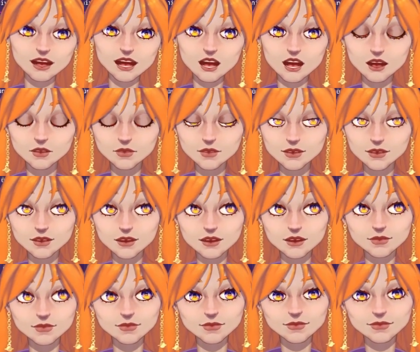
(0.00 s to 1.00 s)

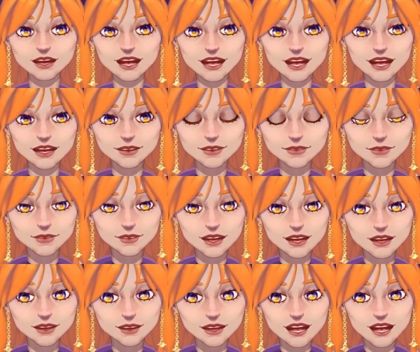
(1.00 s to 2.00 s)
because I
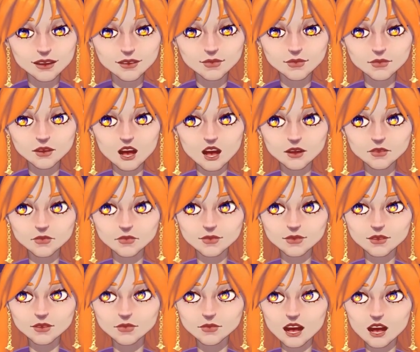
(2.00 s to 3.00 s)
think it's
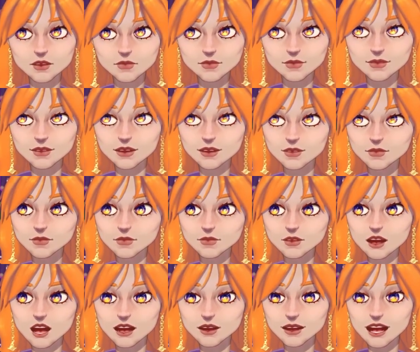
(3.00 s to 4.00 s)
overloaded
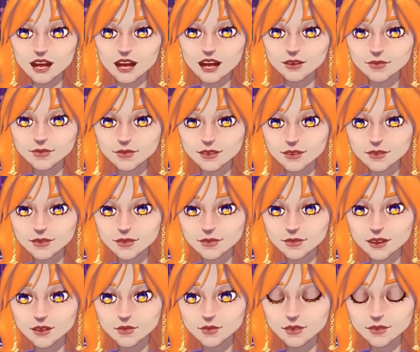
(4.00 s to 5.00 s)
with
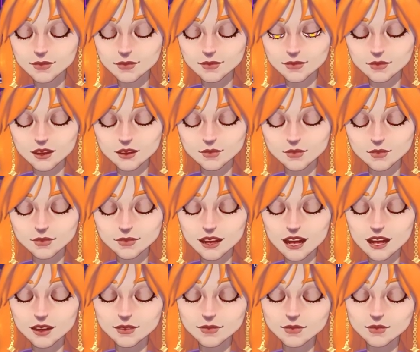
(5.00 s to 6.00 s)
unnecessary stuff
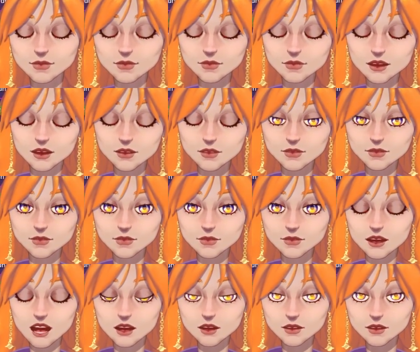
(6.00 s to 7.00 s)
that is supposed
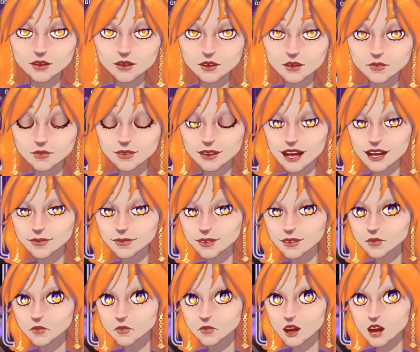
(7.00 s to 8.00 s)
to, create
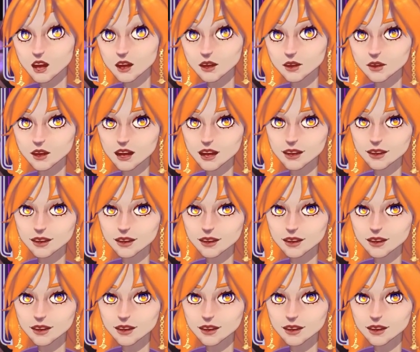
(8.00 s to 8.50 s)
immersion,